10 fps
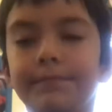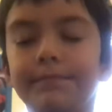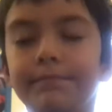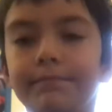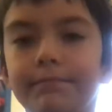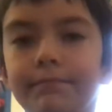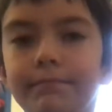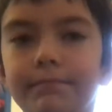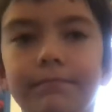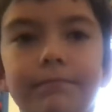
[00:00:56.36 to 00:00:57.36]

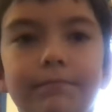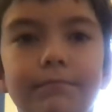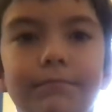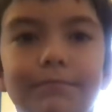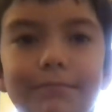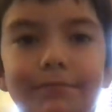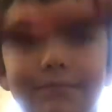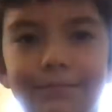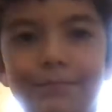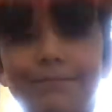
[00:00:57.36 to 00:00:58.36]

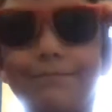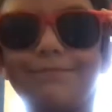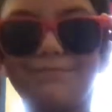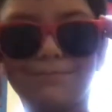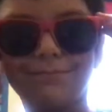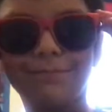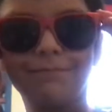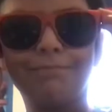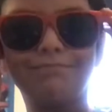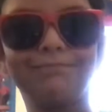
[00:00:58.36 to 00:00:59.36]

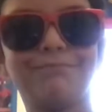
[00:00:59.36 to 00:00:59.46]
[no speech]